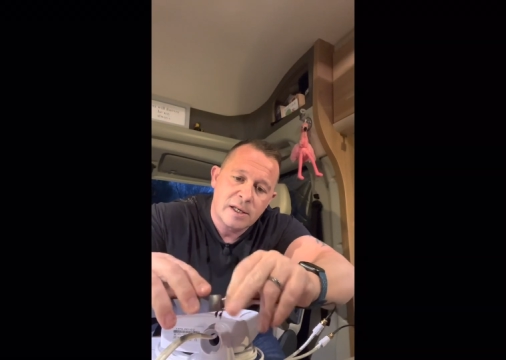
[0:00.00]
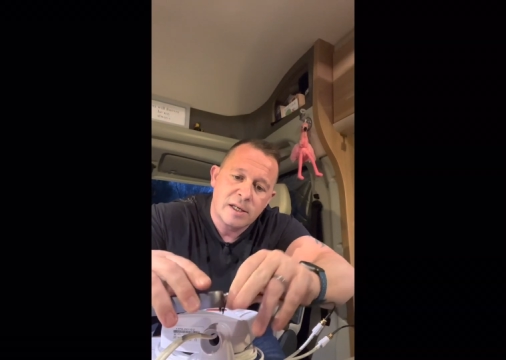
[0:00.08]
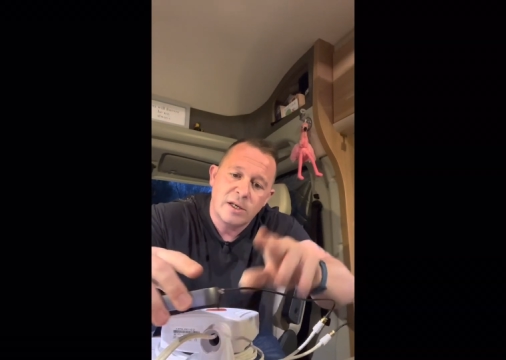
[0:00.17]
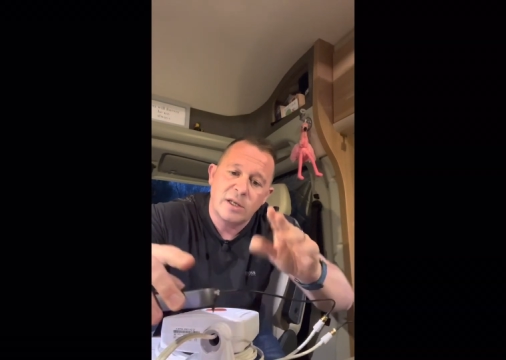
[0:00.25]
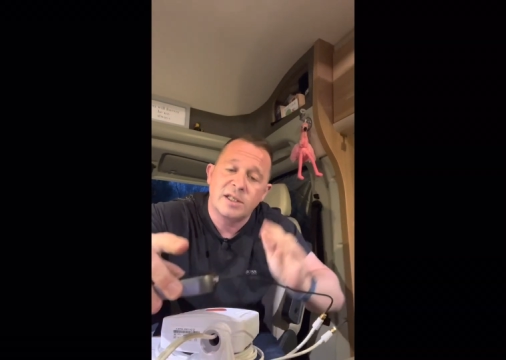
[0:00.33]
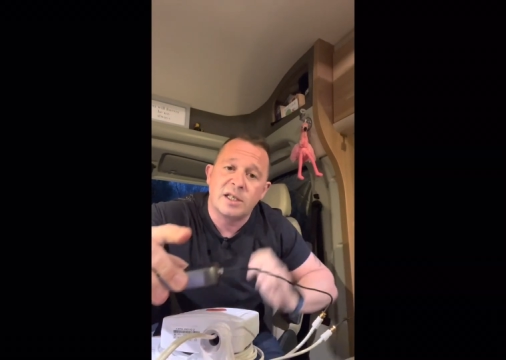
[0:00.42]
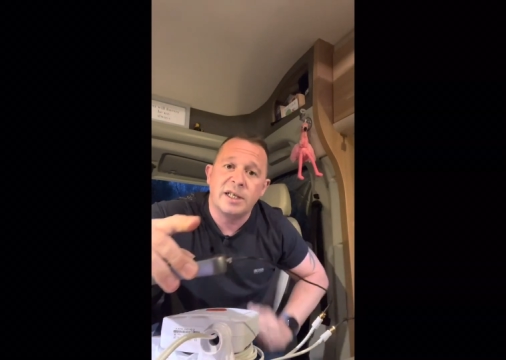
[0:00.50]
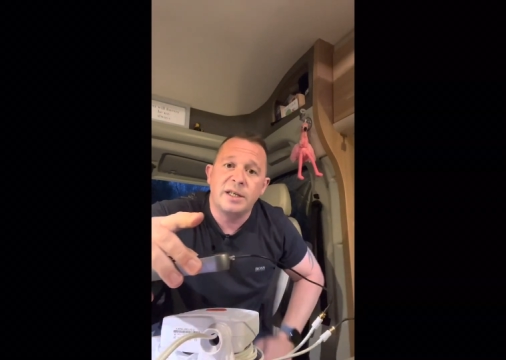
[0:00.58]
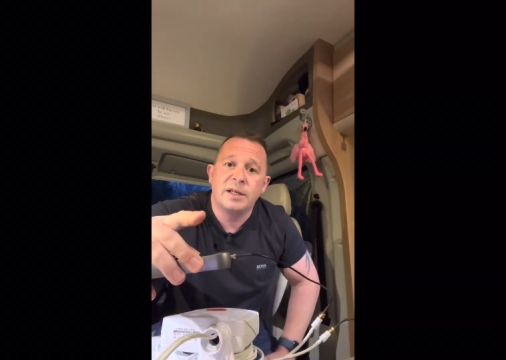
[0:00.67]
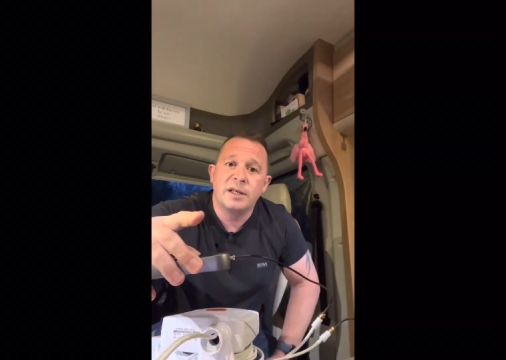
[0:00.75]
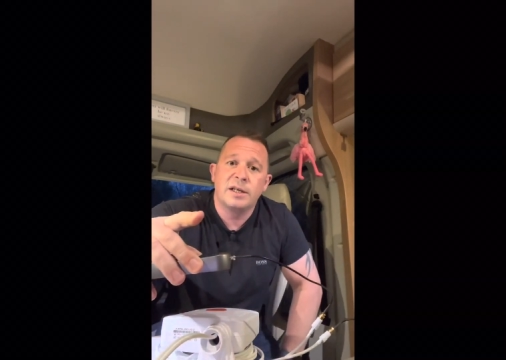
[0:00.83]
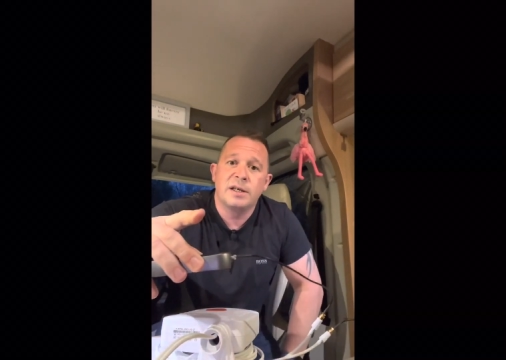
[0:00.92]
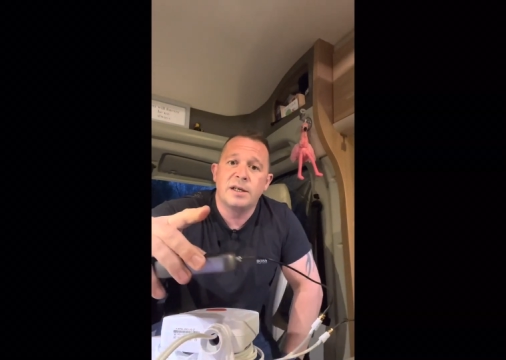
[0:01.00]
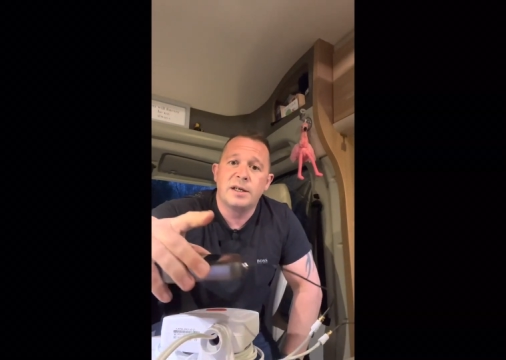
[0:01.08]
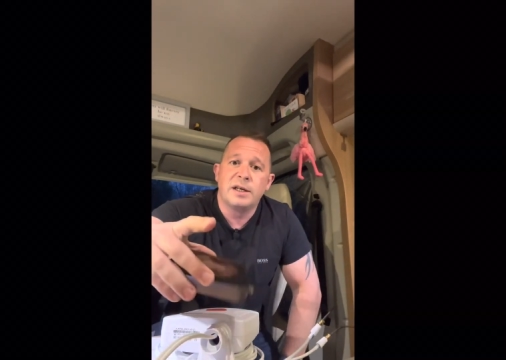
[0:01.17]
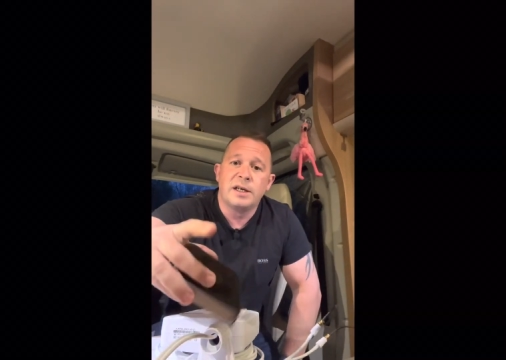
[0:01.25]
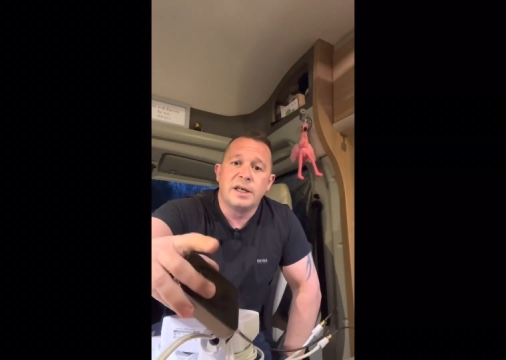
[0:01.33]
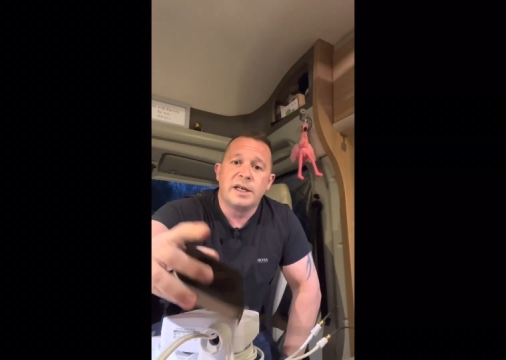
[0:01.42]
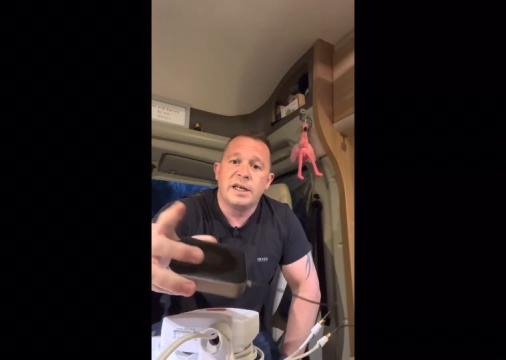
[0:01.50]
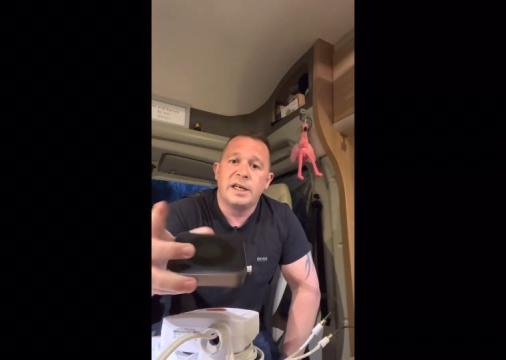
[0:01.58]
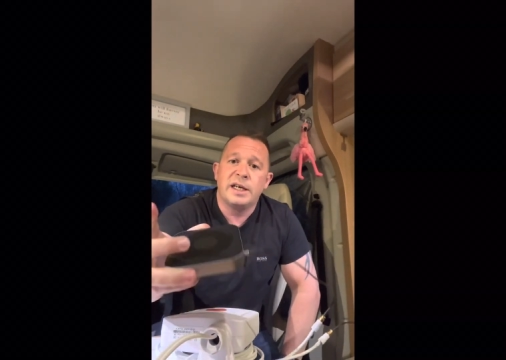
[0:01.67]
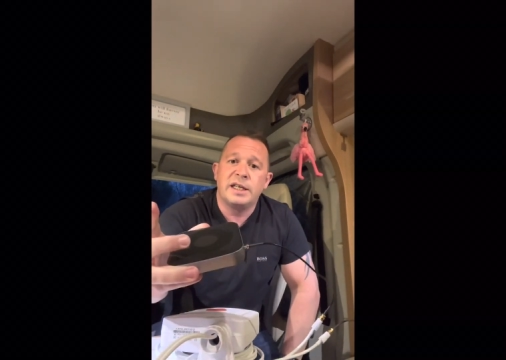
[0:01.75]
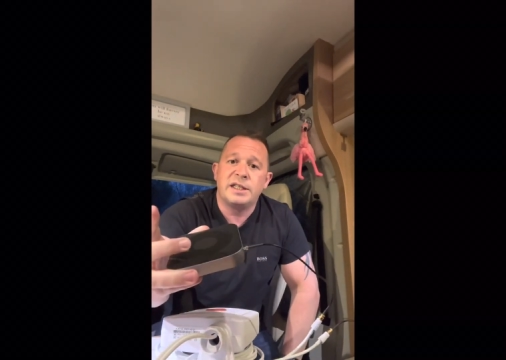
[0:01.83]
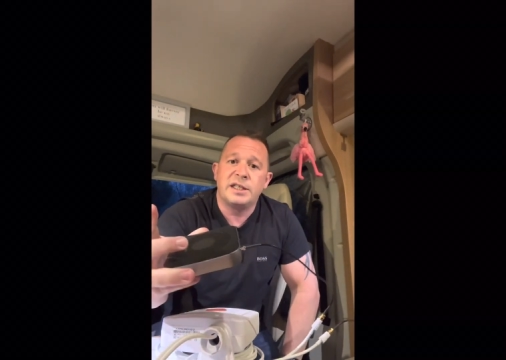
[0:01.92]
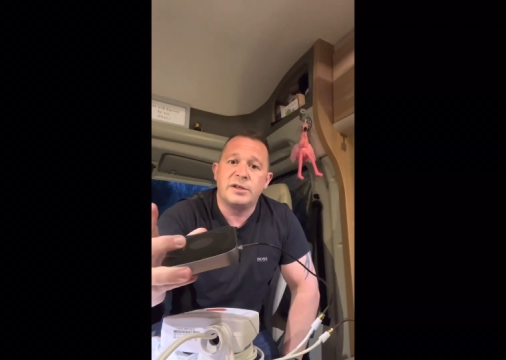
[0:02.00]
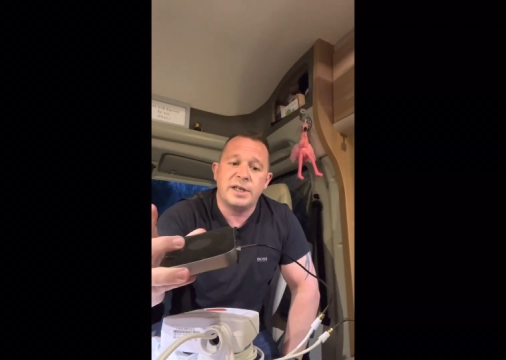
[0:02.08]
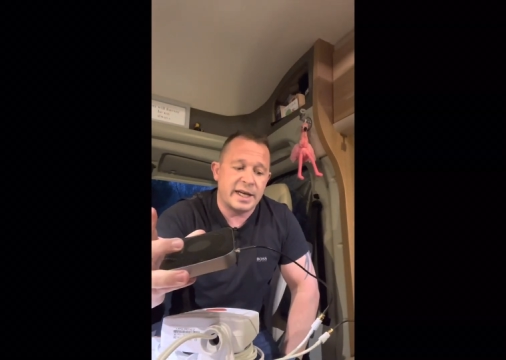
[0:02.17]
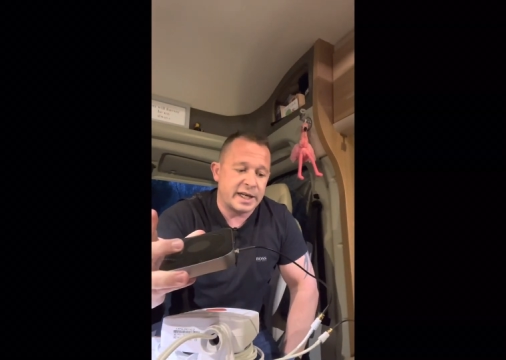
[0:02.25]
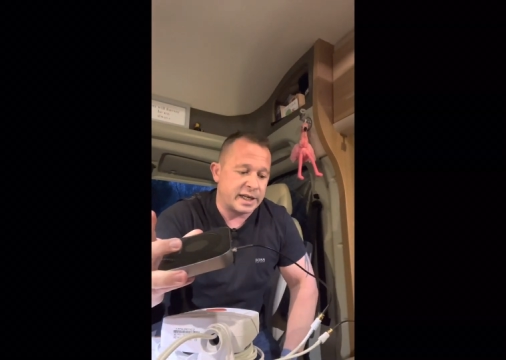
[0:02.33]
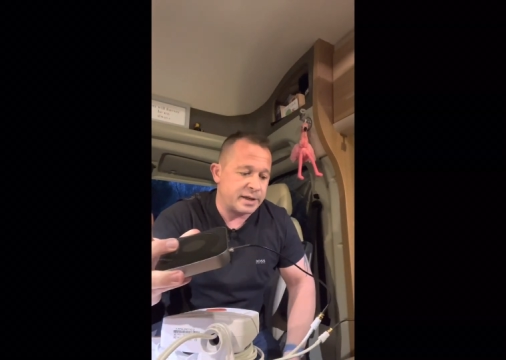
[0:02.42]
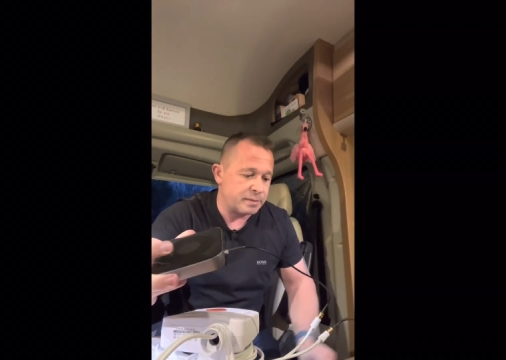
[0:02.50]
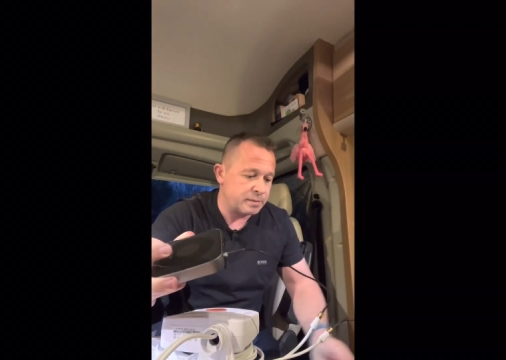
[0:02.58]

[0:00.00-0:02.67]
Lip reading: nicely into your Netgear.